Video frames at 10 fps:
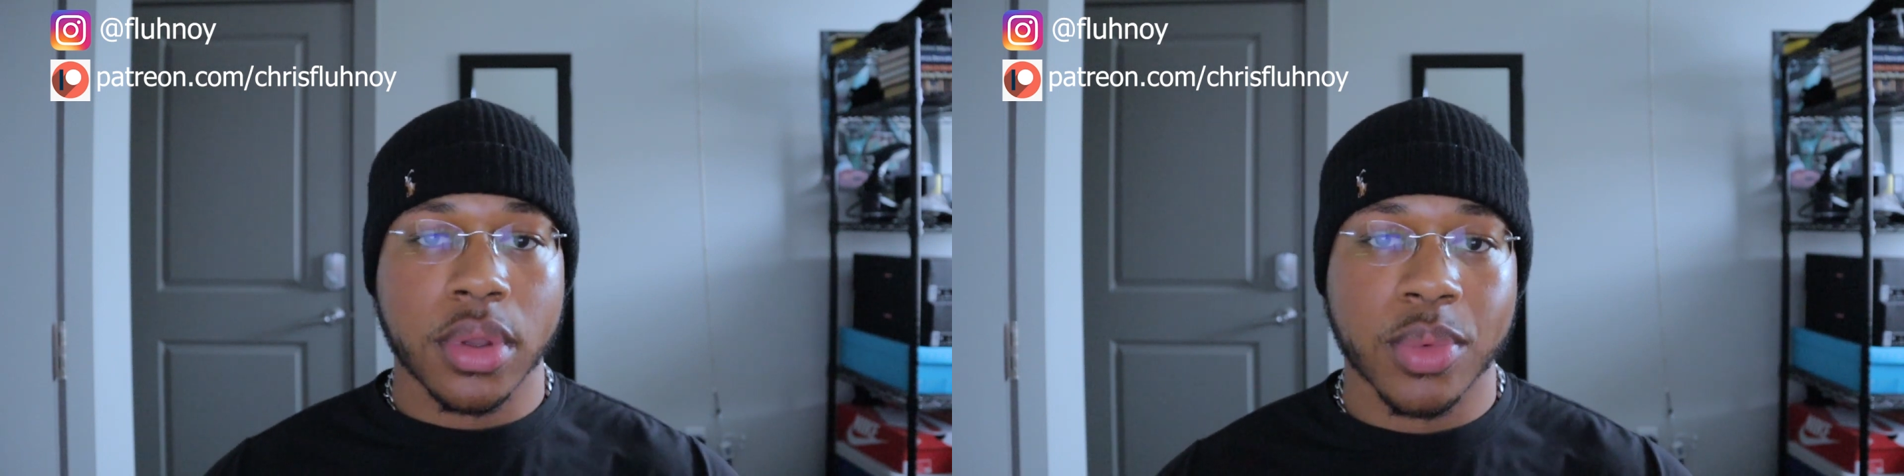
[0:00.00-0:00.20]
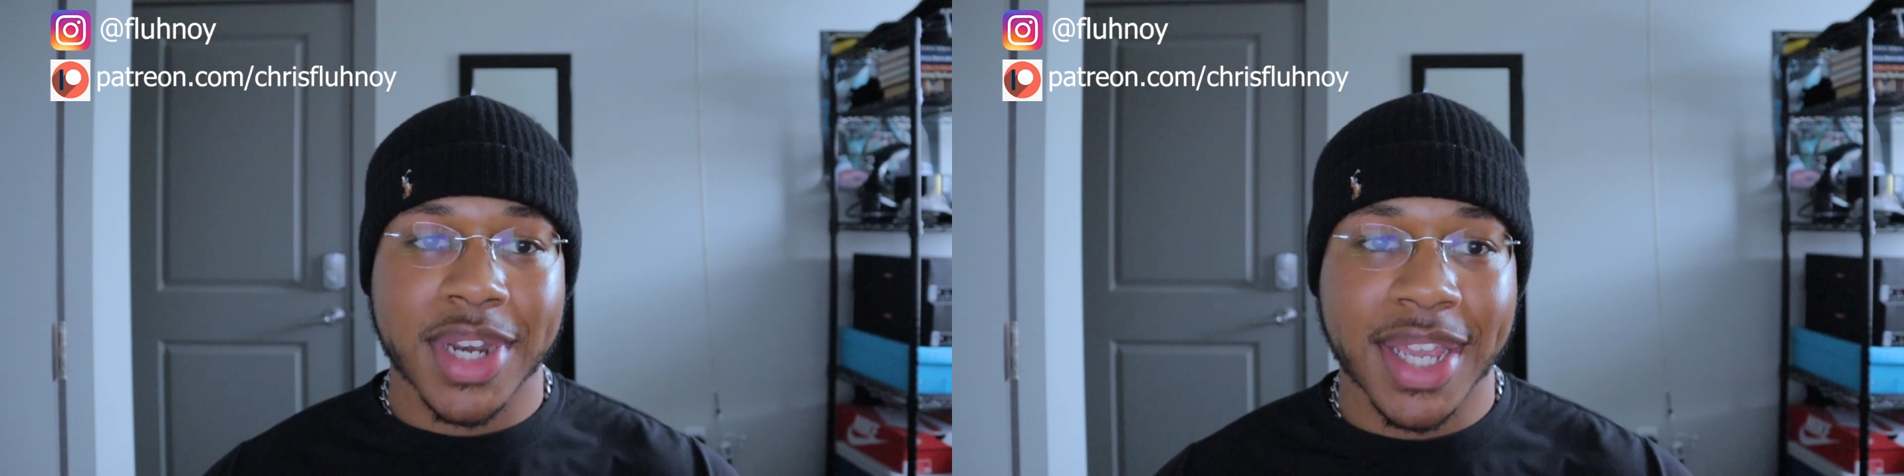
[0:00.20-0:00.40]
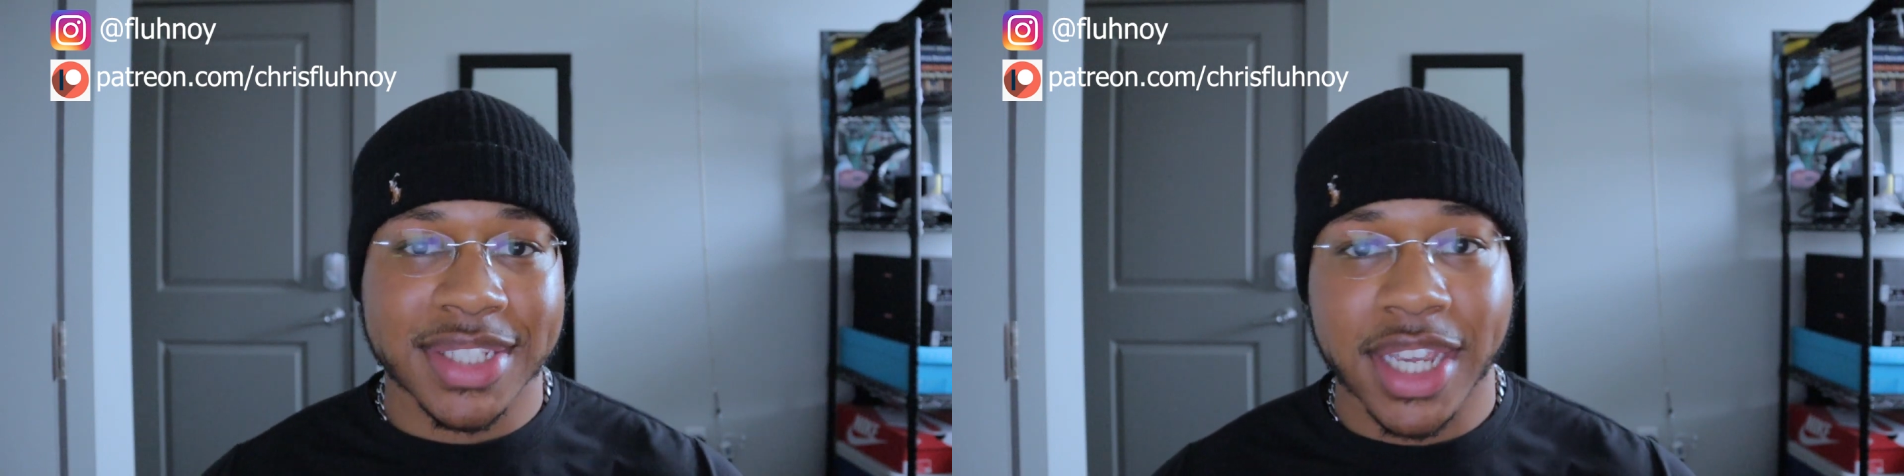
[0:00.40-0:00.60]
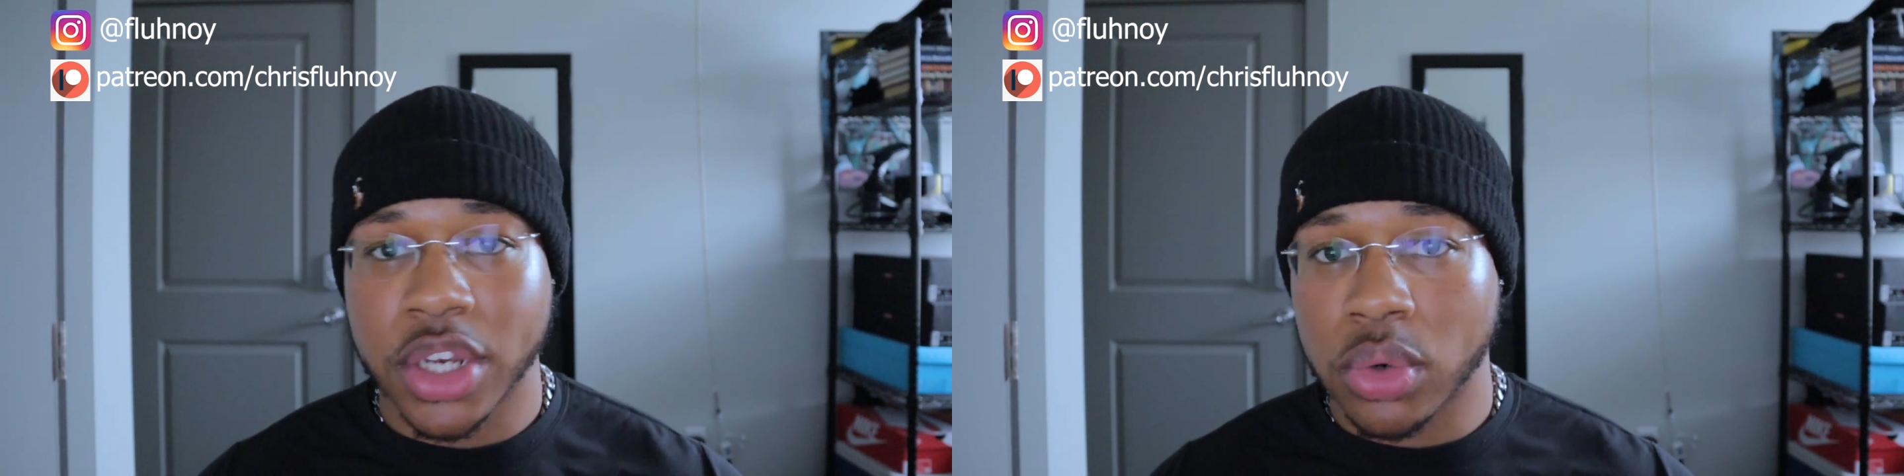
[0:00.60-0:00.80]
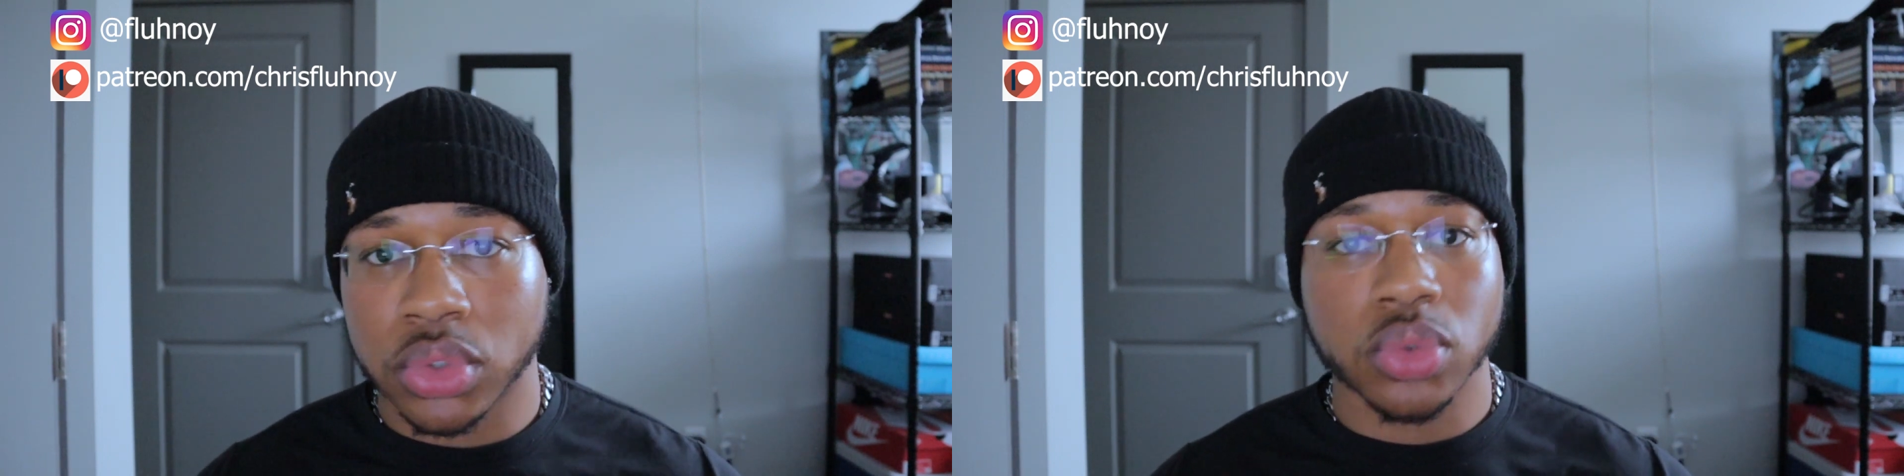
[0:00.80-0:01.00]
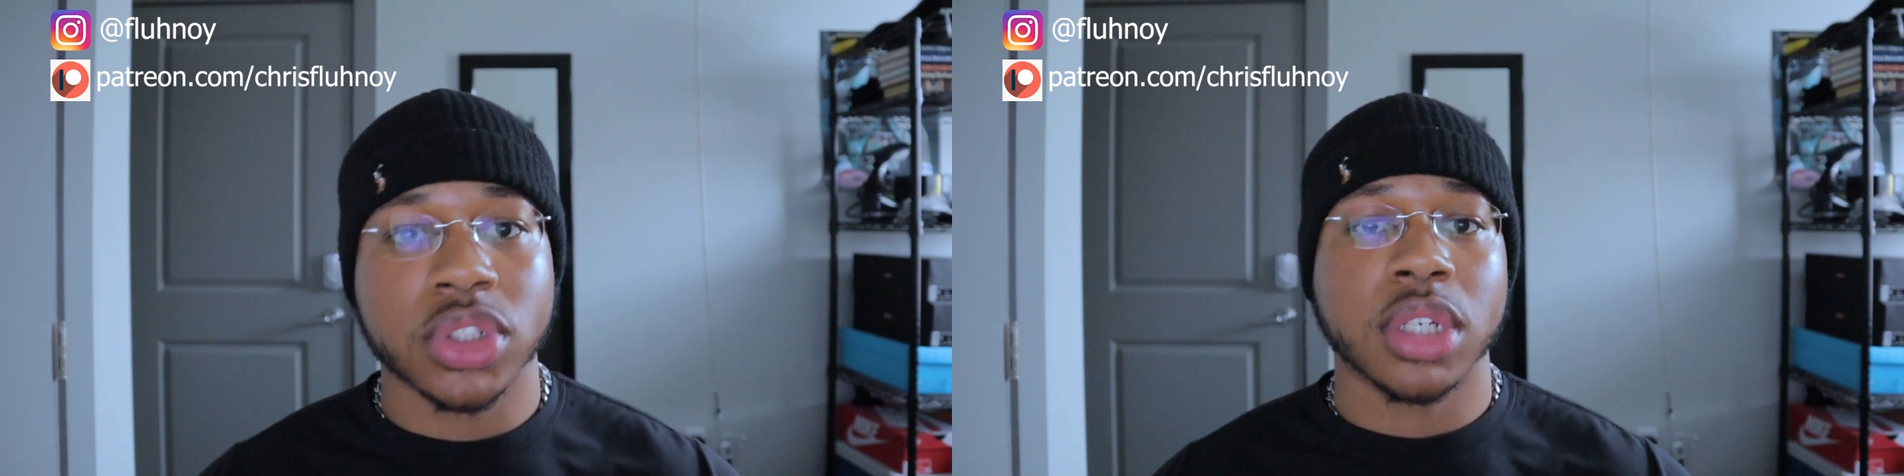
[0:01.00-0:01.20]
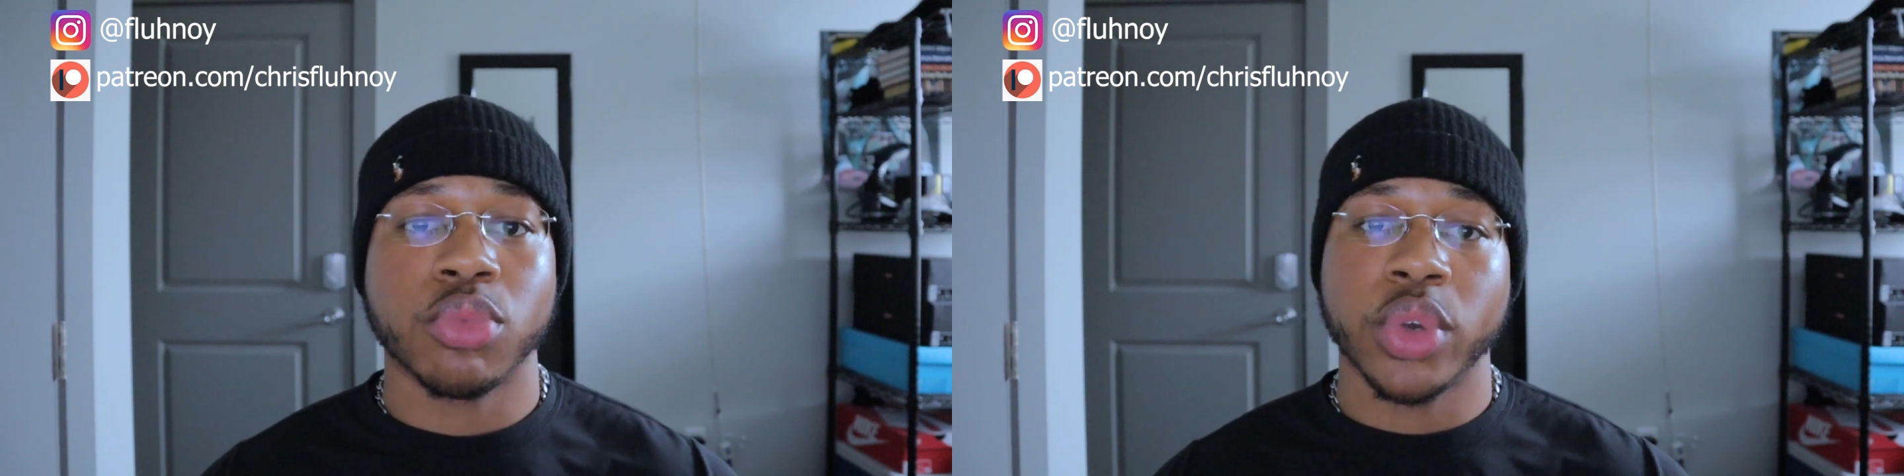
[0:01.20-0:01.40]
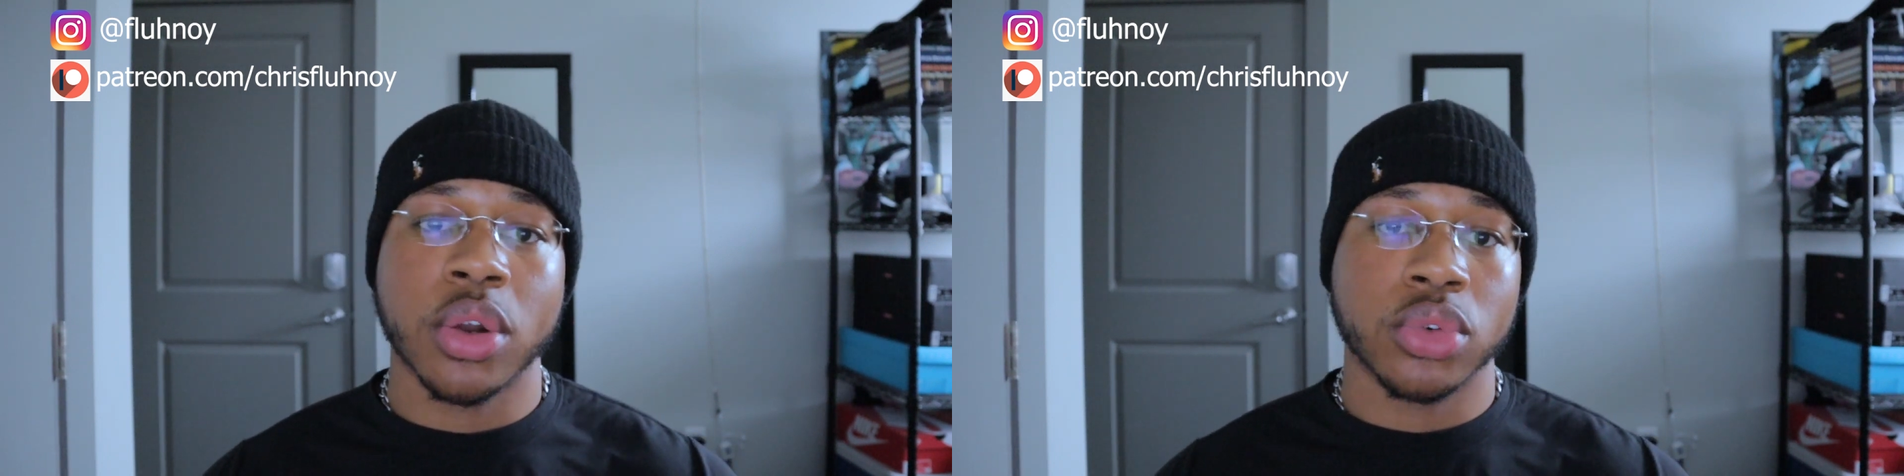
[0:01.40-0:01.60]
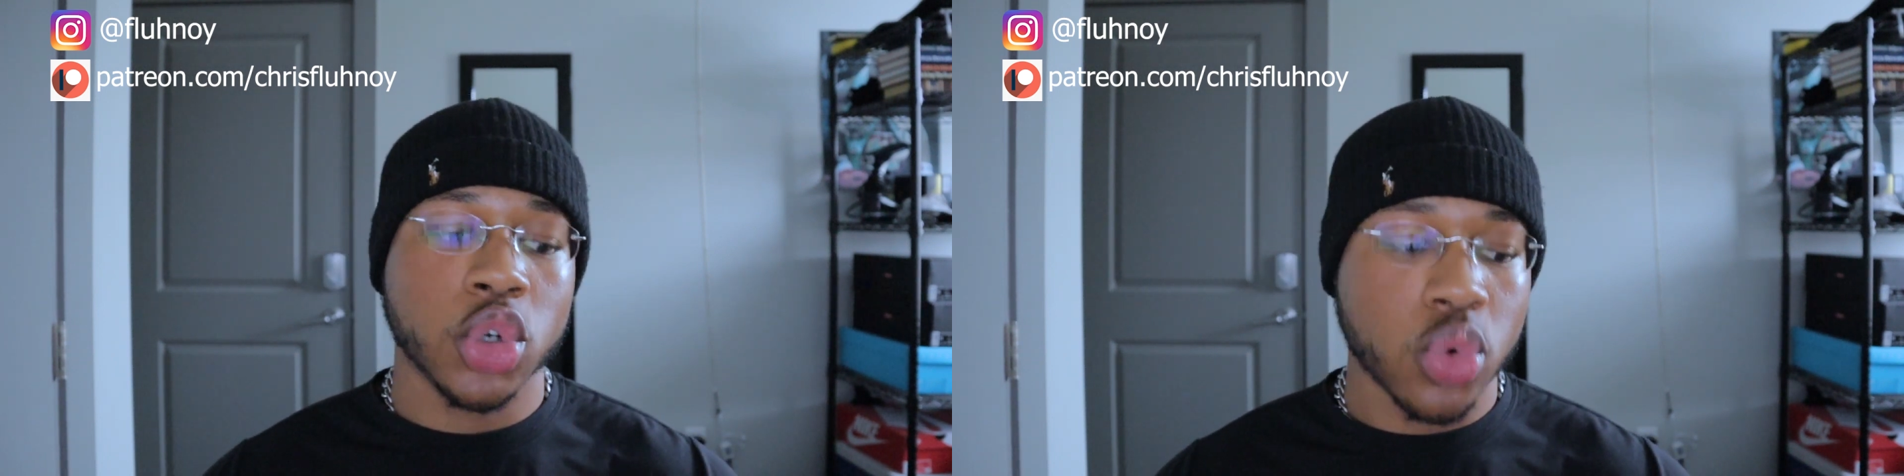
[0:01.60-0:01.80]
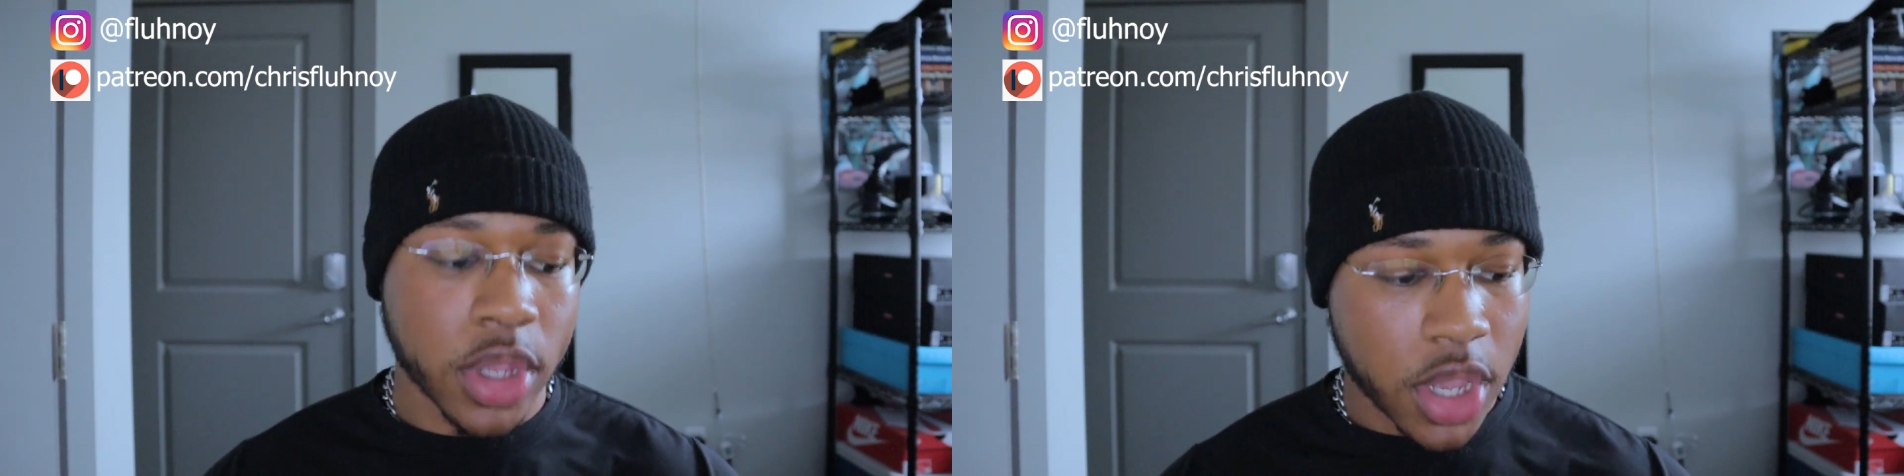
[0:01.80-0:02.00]
When they say don't do something, we don't
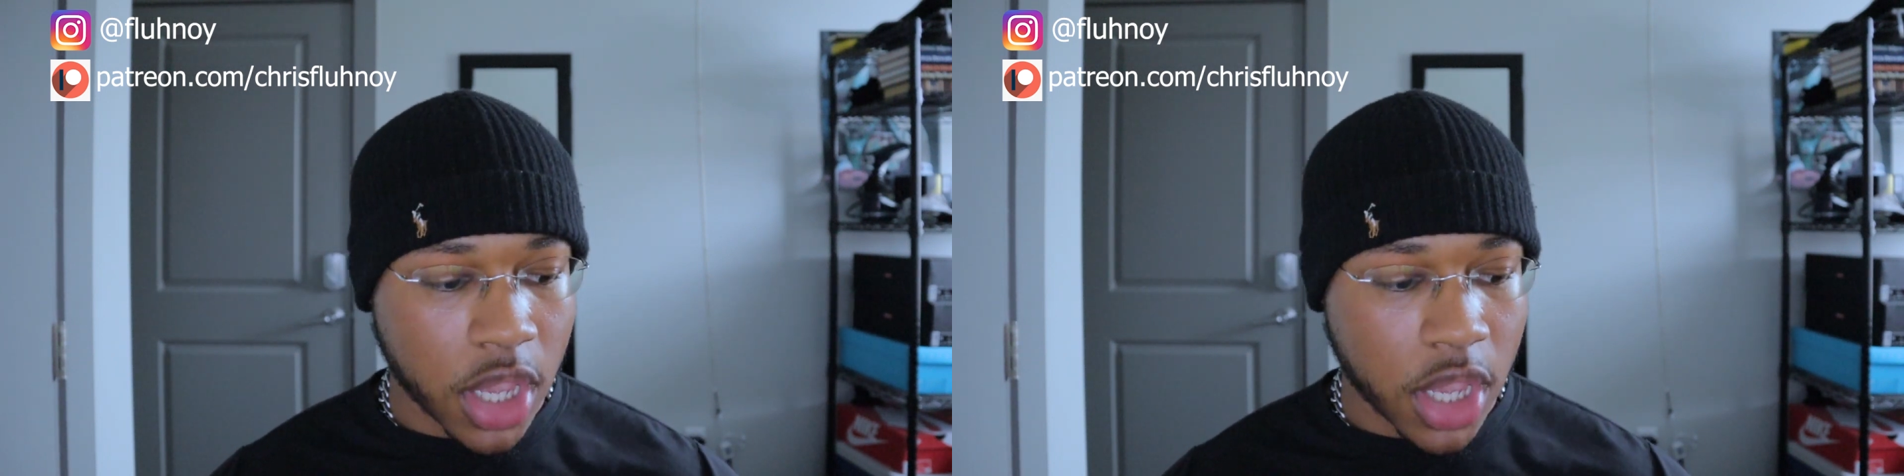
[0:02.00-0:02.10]
do it.